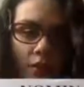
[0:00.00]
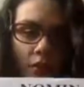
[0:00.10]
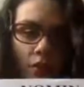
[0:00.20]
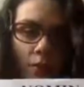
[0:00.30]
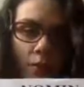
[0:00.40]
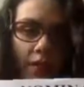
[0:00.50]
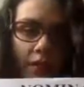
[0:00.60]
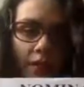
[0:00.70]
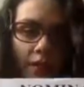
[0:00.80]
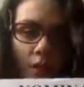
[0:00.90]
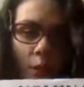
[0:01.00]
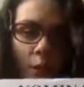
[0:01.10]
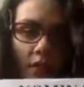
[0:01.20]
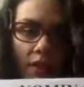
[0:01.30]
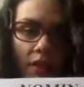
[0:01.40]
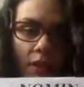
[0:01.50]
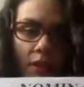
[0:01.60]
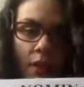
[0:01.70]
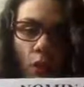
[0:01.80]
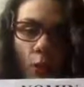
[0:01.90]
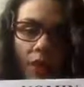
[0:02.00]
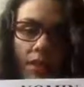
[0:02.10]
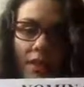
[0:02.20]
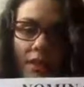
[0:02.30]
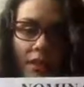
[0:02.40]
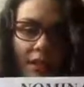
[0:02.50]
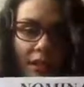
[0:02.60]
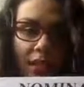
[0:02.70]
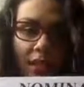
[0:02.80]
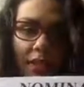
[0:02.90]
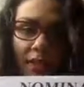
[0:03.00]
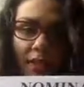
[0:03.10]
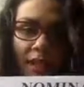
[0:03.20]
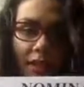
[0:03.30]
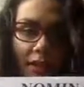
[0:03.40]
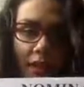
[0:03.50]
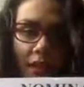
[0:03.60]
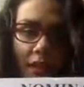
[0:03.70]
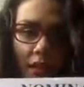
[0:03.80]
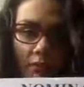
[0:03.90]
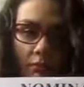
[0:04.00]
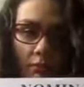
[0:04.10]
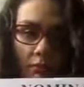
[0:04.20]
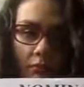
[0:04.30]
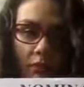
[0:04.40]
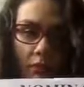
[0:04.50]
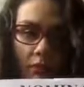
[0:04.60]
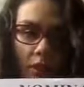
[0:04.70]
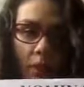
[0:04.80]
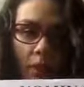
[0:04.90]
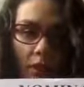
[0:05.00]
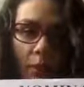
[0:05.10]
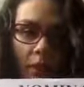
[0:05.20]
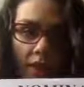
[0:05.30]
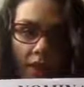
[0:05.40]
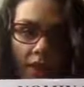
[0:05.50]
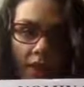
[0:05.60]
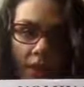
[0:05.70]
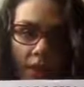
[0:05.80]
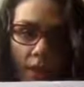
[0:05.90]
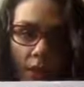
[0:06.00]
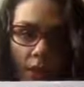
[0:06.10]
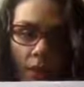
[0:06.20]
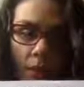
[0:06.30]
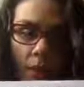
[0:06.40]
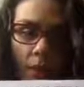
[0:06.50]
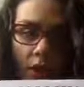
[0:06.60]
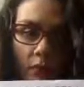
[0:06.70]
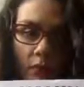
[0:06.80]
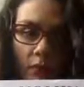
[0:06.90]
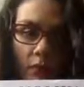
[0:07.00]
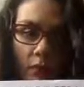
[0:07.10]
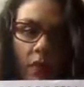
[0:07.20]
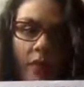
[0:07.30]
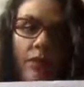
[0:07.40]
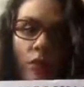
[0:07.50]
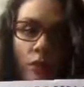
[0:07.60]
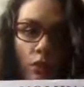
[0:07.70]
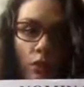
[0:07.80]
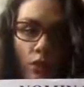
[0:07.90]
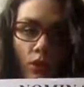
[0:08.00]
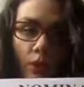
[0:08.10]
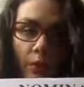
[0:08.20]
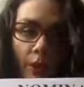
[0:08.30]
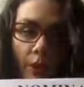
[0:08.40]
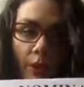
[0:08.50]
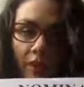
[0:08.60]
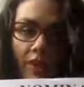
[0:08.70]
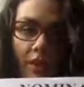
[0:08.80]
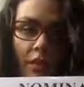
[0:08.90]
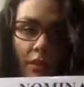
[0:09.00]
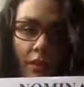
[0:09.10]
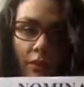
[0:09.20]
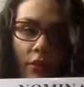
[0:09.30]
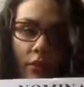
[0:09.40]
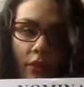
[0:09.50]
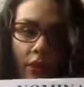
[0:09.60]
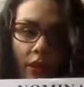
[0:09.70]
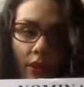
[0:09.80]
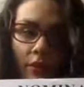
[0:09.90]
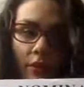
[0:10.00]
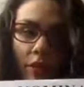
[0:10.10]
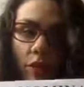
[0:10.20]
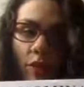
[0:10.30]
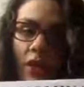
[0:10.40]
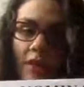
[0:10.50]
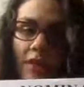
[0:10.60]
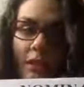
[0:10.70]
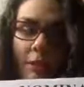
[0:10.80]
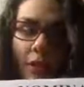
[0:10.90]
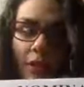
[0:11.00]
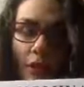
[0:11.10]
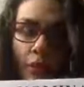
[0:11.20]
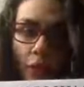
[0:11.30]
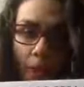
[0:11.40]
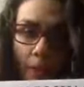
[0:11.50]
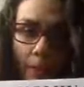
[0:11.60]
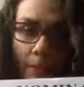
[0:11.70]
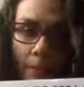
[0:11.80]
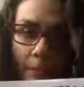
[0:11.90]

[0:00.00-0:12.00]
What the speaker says: Two basic words always stay as they are. In nominative case, pivo, more. If you use a basic form, ground form, it's going to be pivo, more.